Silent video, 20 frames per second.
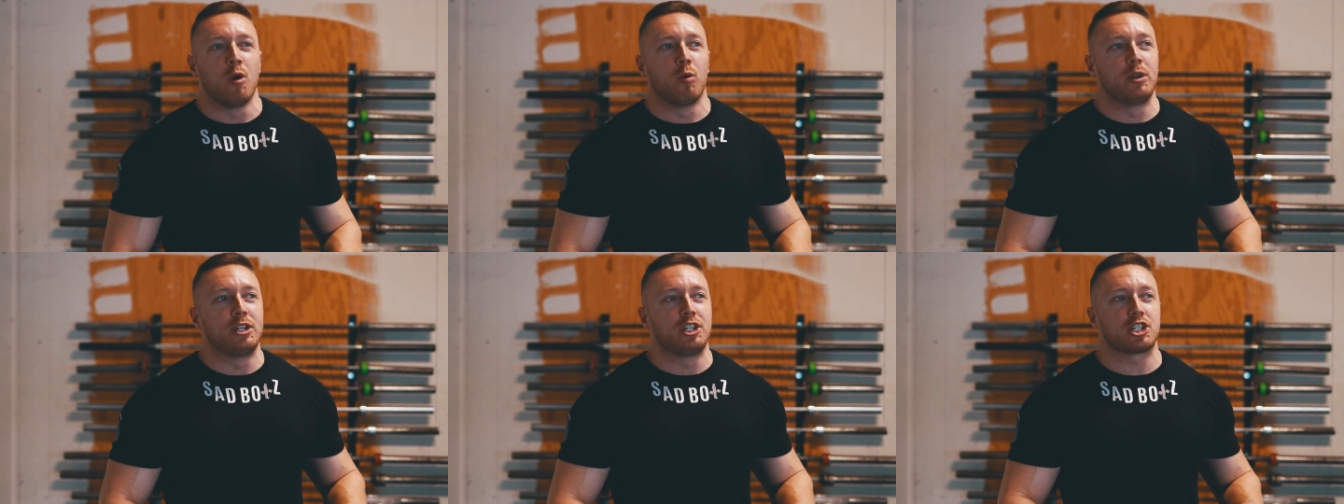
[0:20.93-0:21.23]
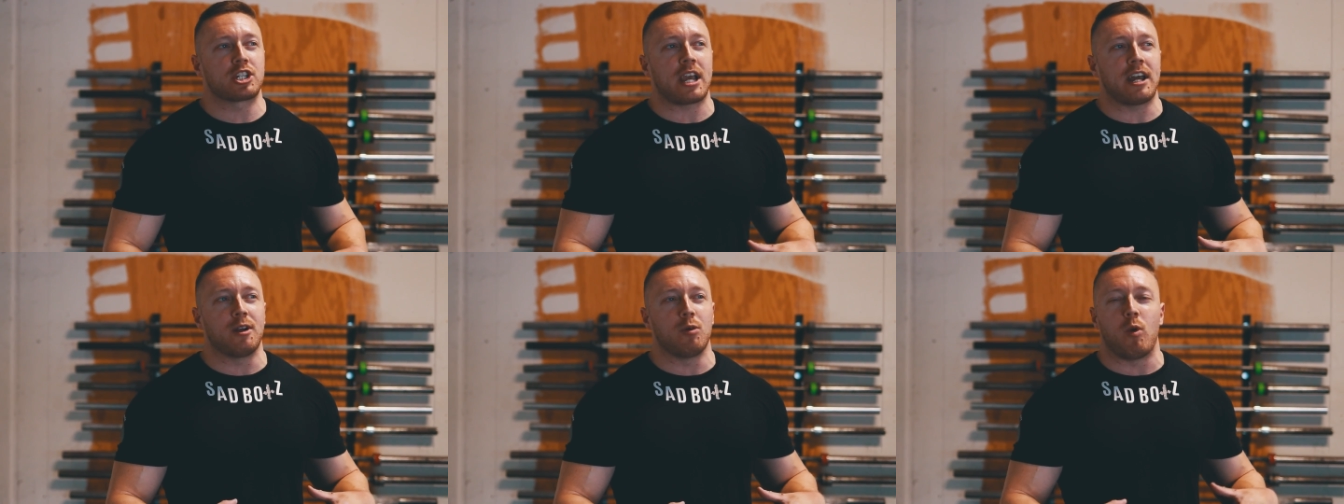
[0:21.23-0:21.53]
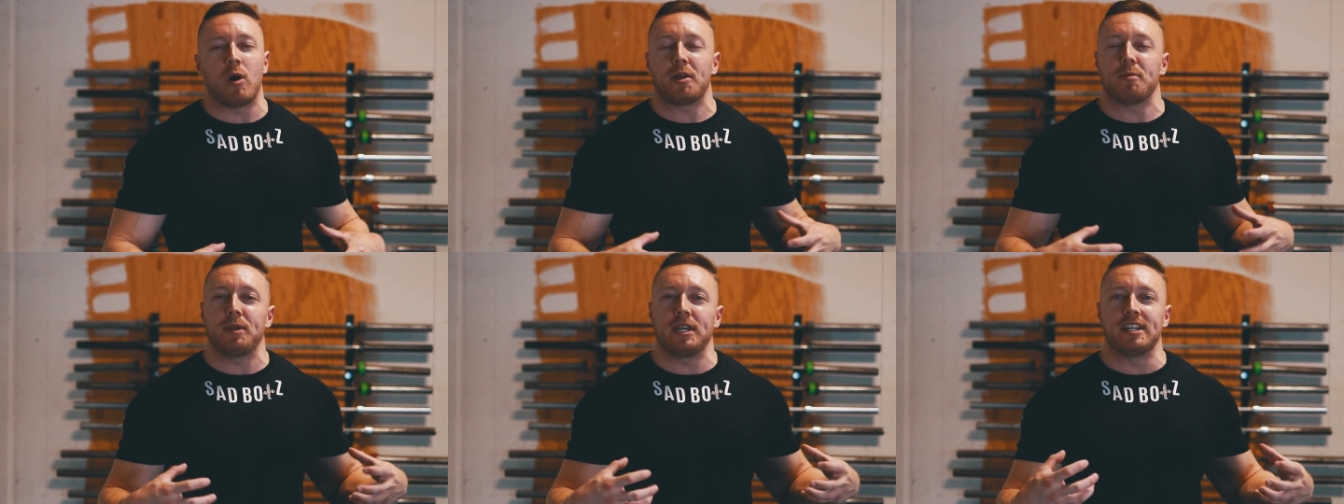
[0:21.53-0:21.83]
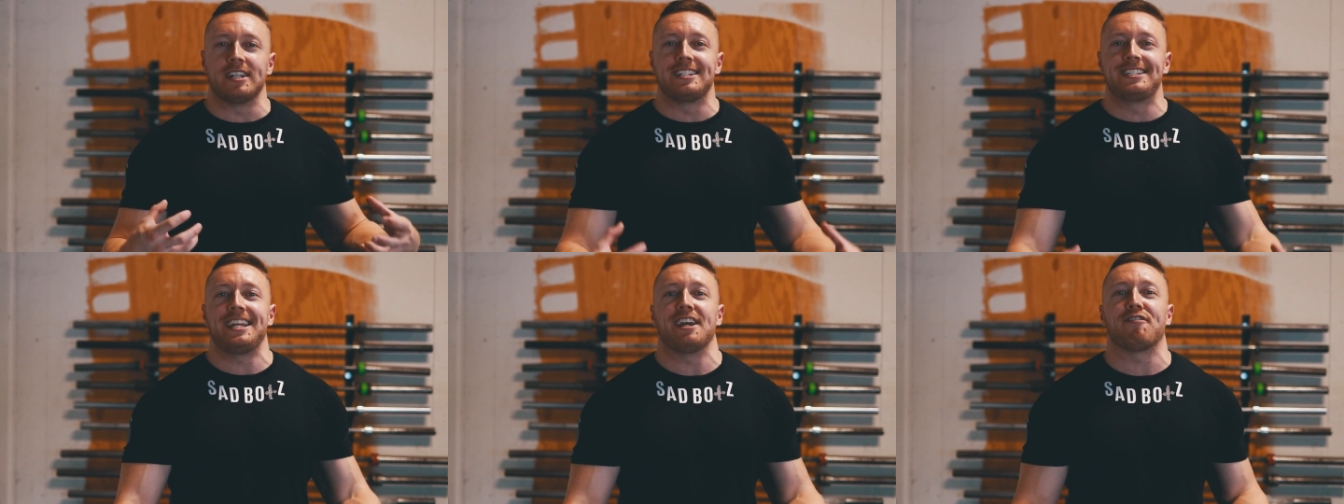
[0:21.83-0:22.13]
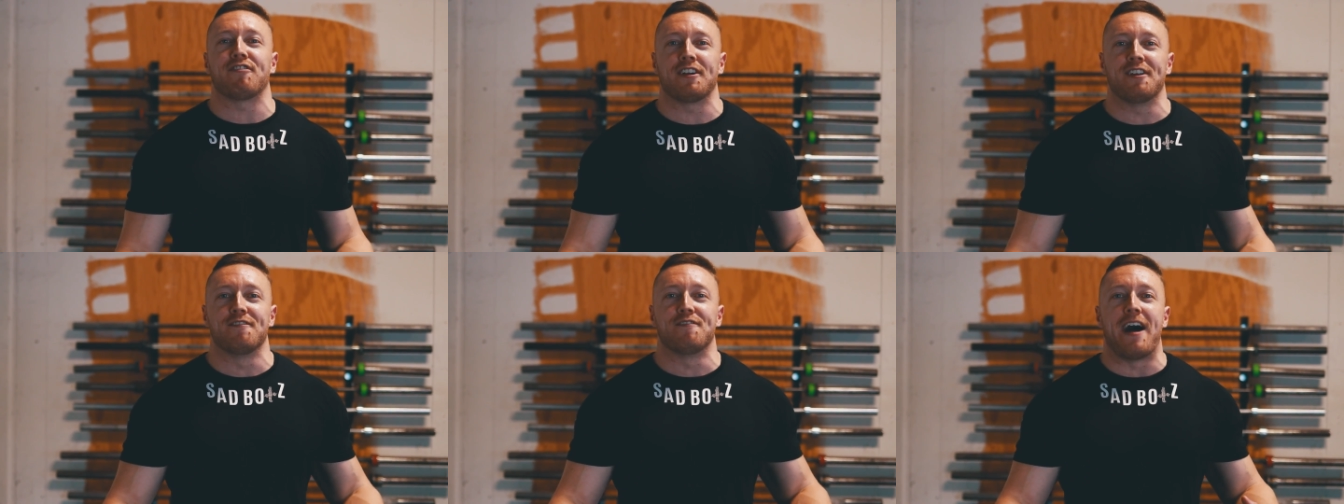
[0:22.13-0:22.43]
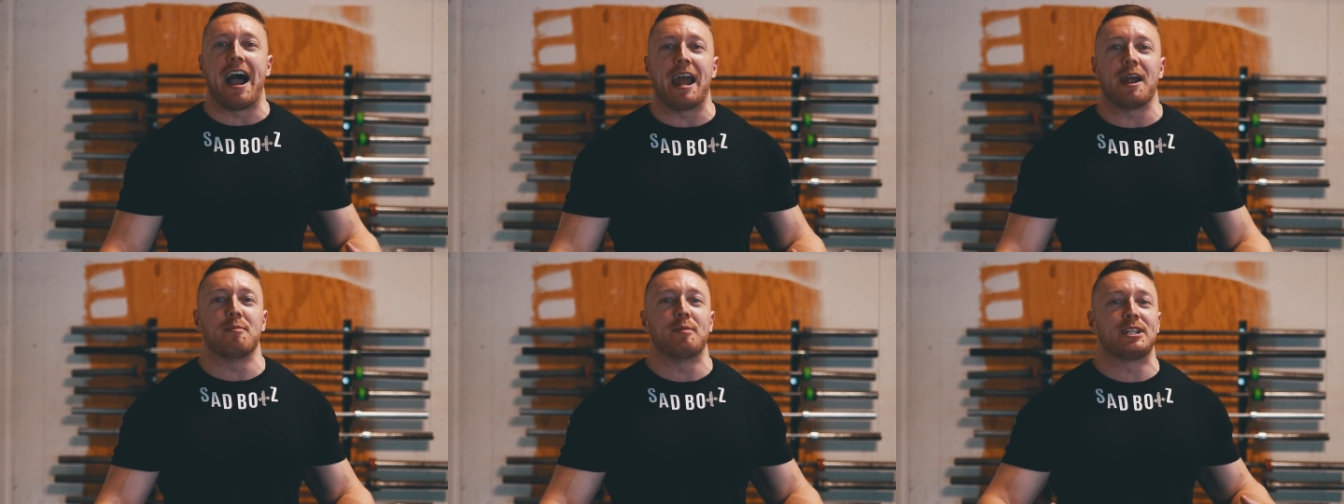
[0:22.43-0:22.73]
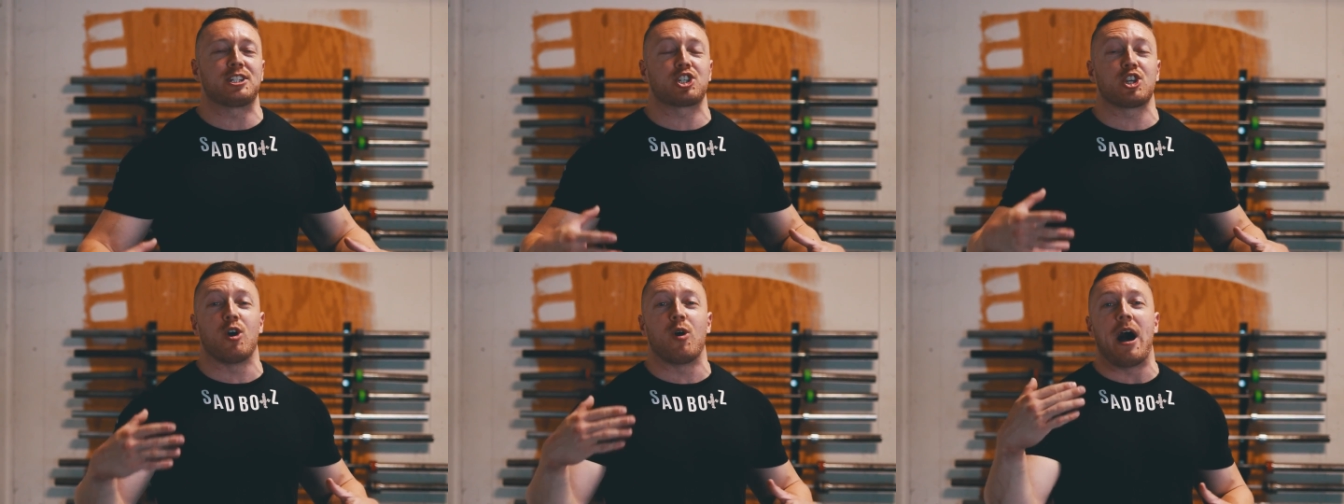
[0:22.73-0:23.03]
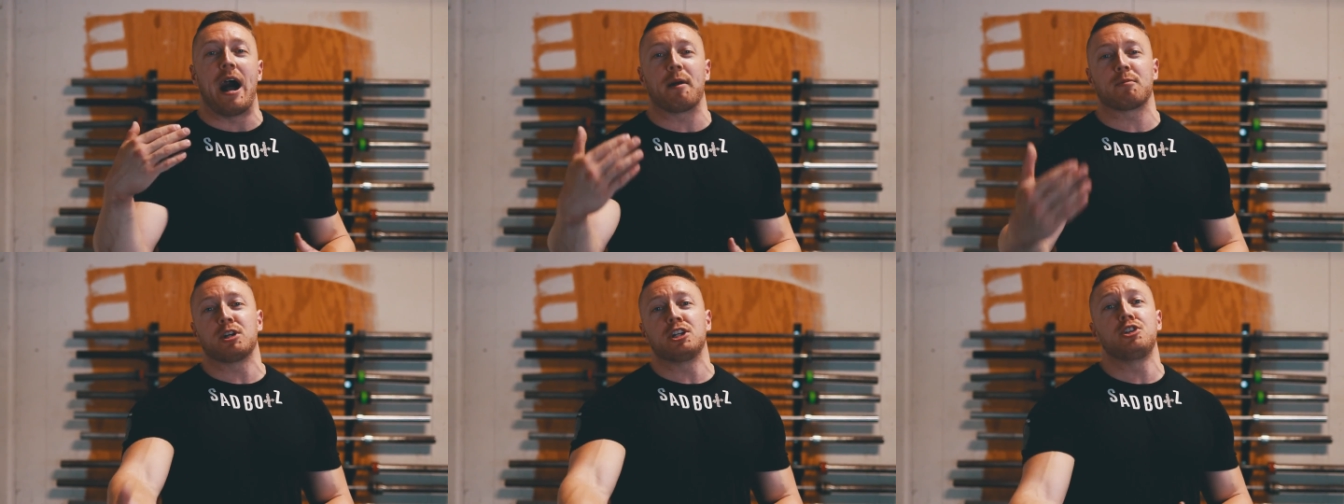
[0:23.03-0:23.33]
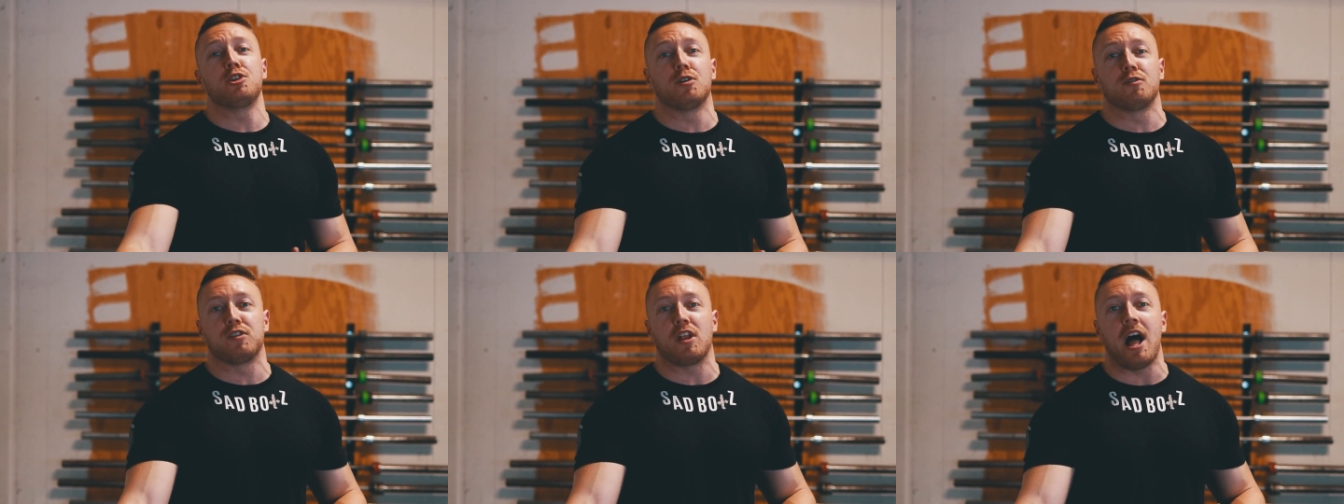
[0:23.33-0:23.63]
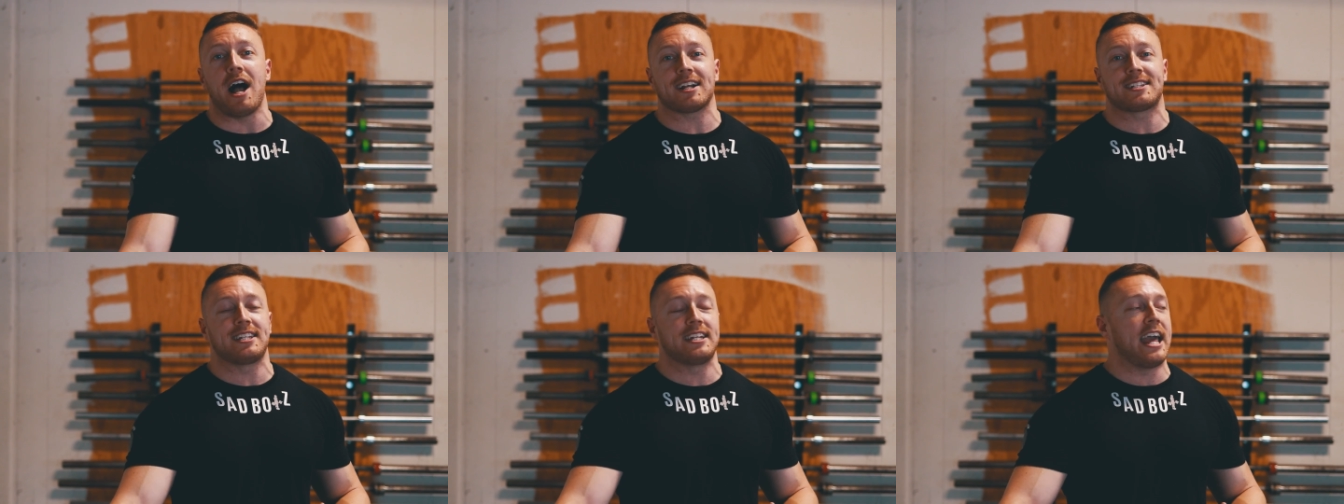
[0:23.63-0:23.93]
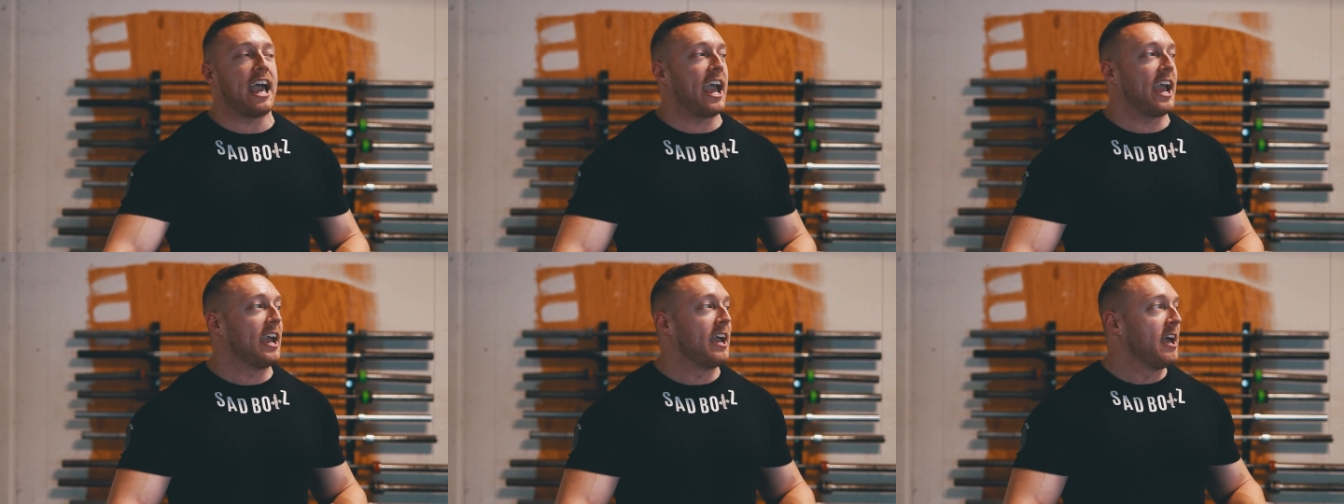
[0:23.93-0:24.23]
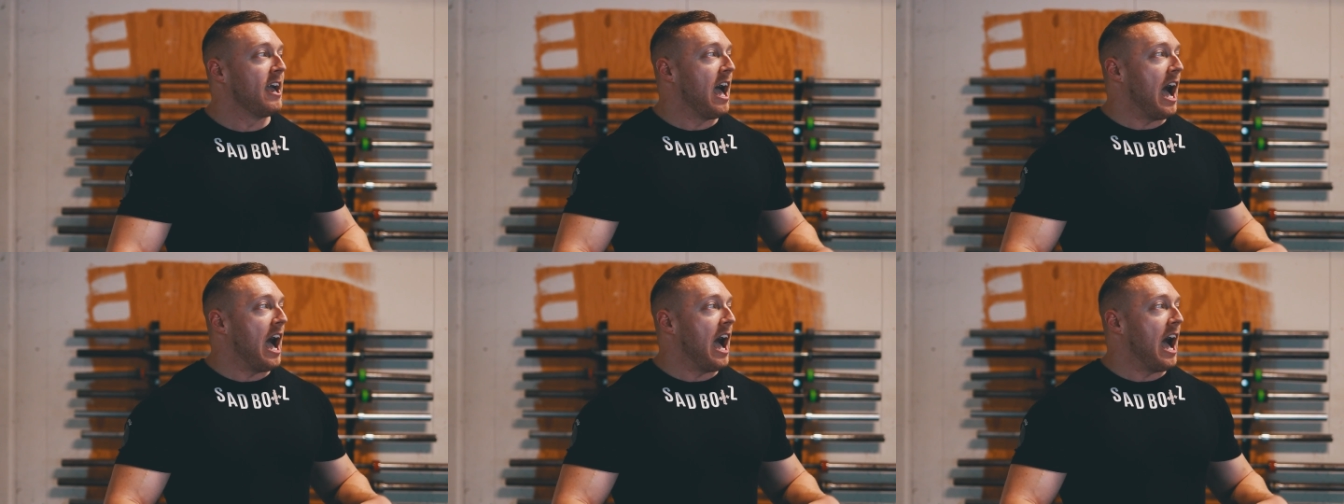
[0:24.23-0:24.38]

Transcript: We just kind of want to be in a different environment, so I'm going to do a vlog today,